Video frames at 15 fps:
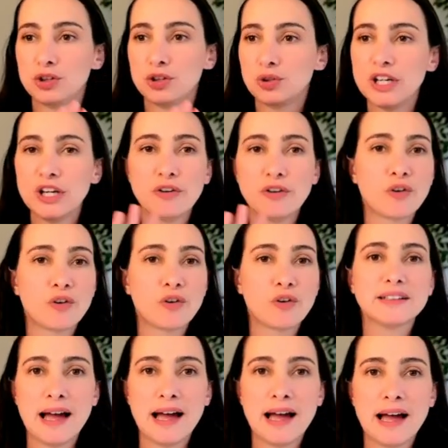three or four
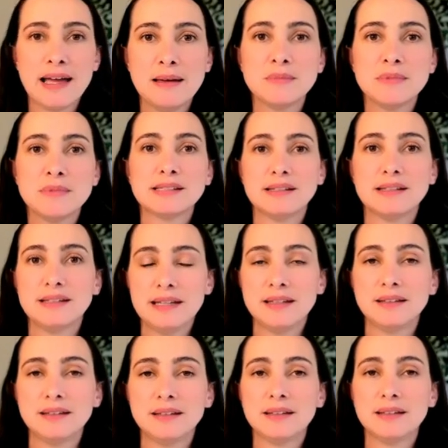times
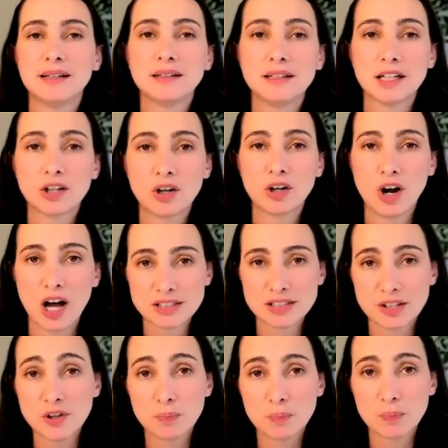the the the
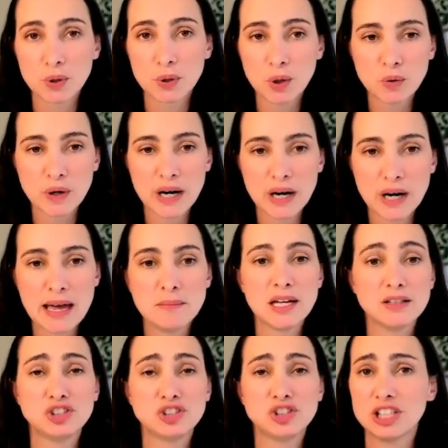cost of your program
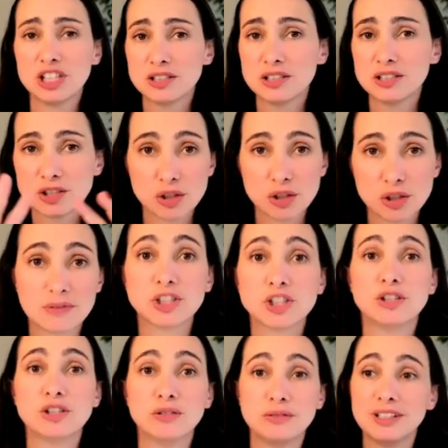just to
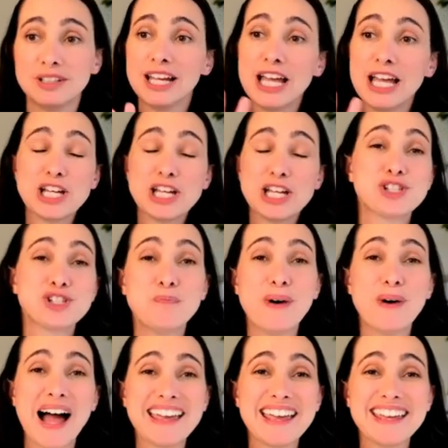to just to
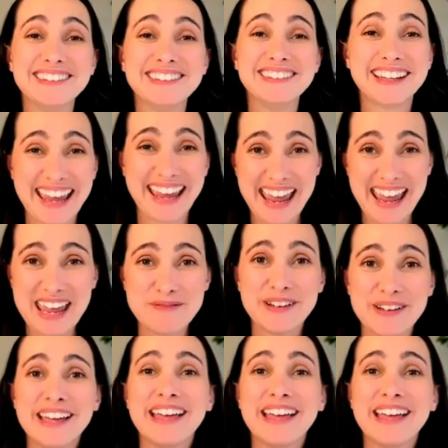buy in the game